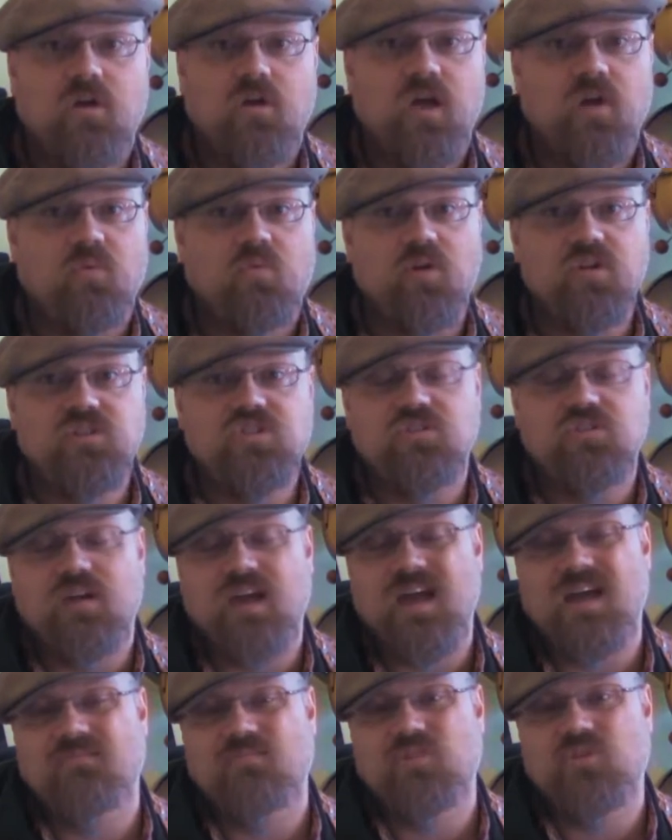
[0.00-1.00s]
And once you
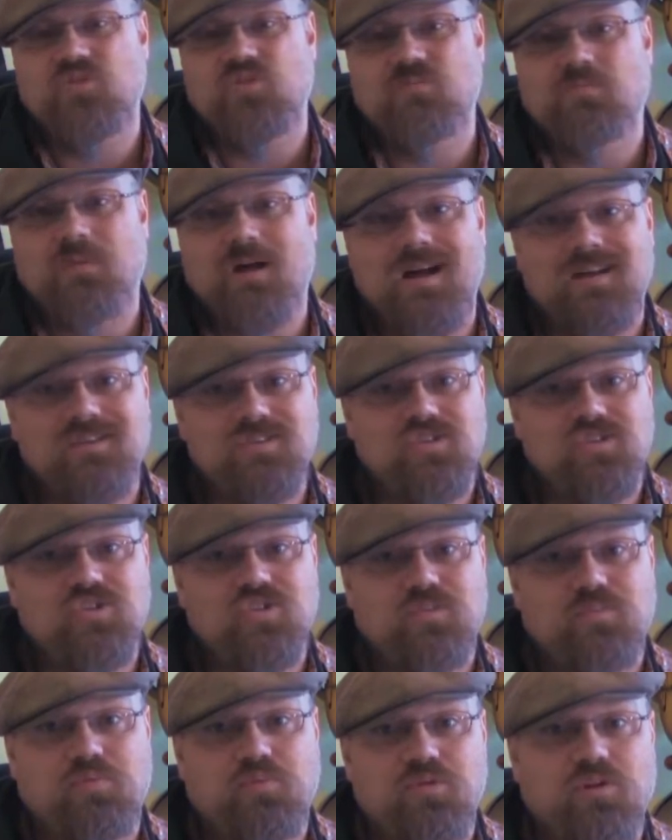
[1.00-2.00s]
have those boxes,
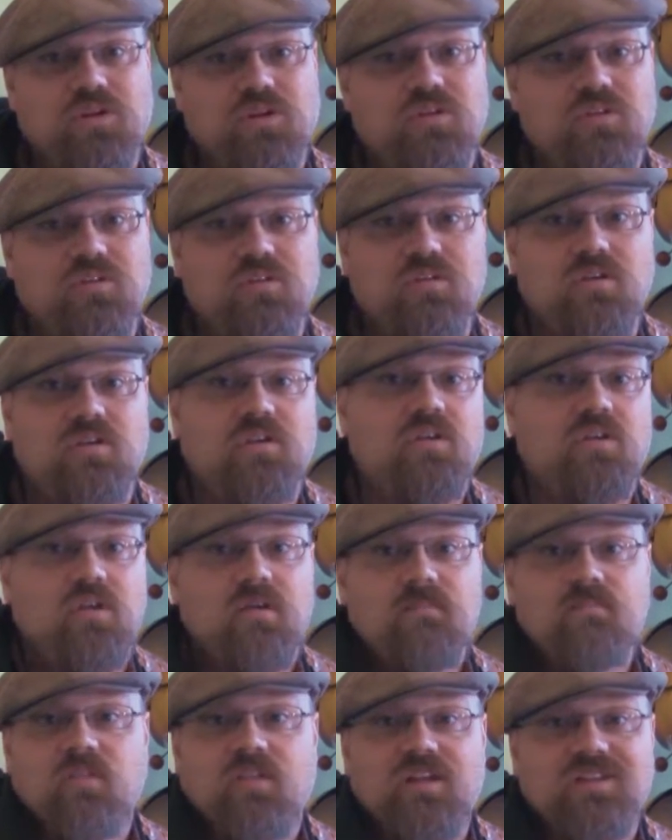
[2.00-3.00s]
you're pretty good.
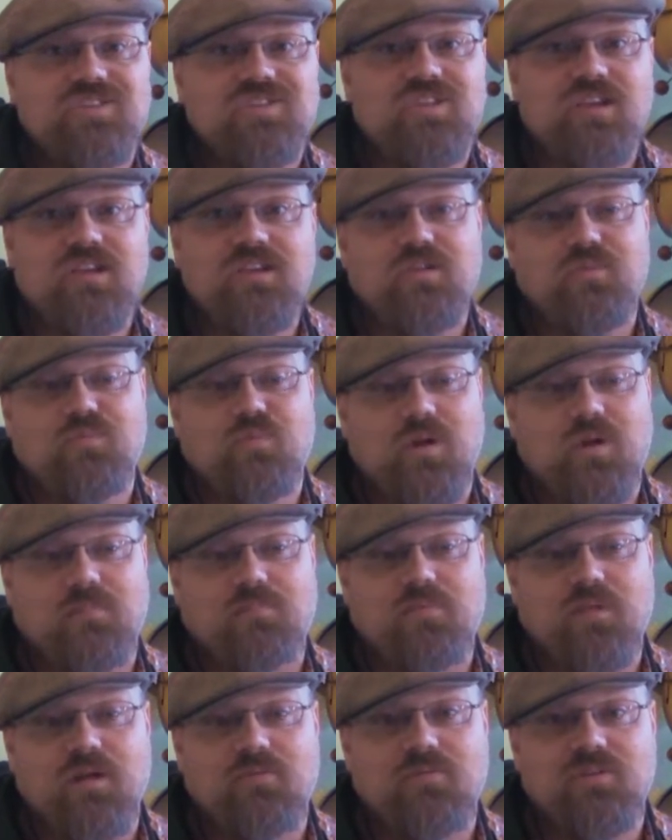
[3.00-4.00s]
Let's say you want
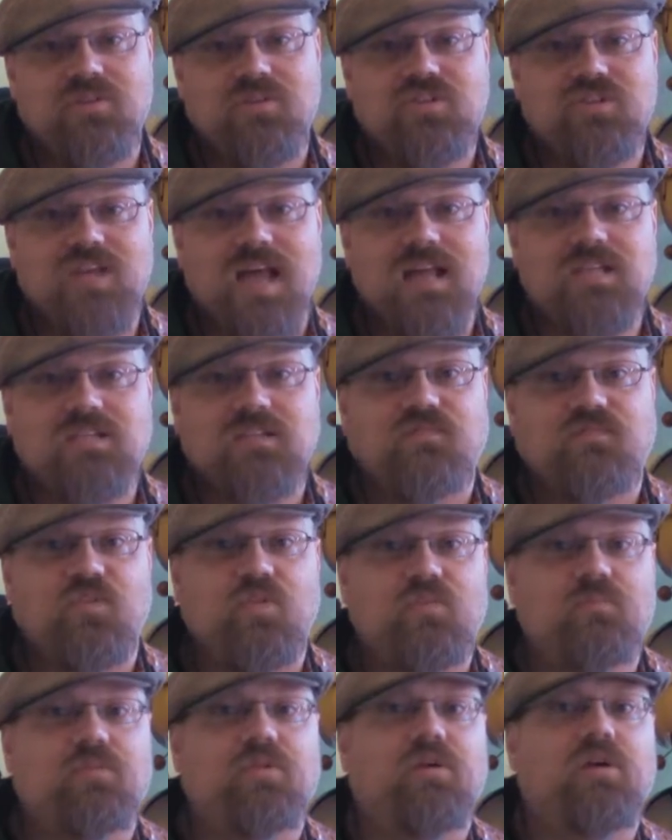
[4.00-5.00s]
to play with a
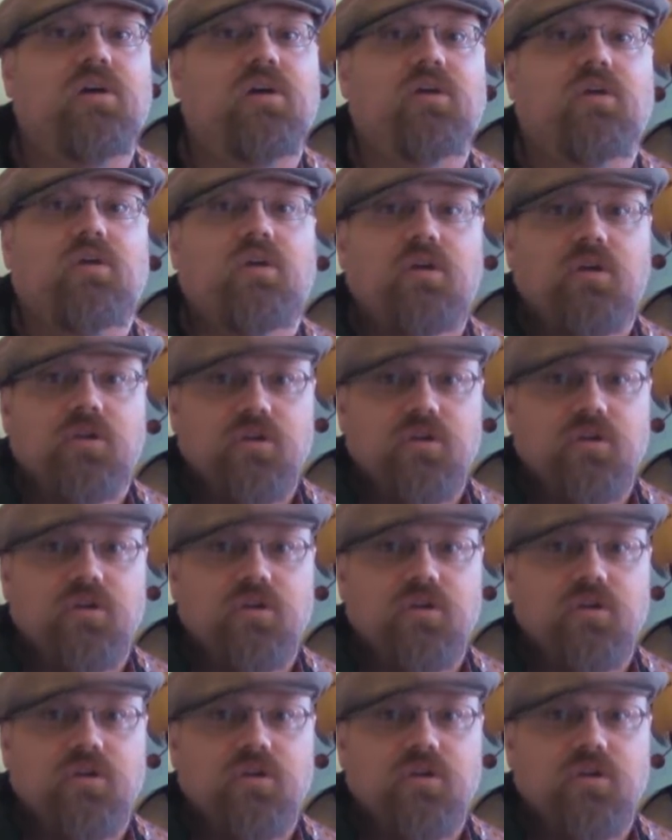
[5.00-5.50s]
saxophone player.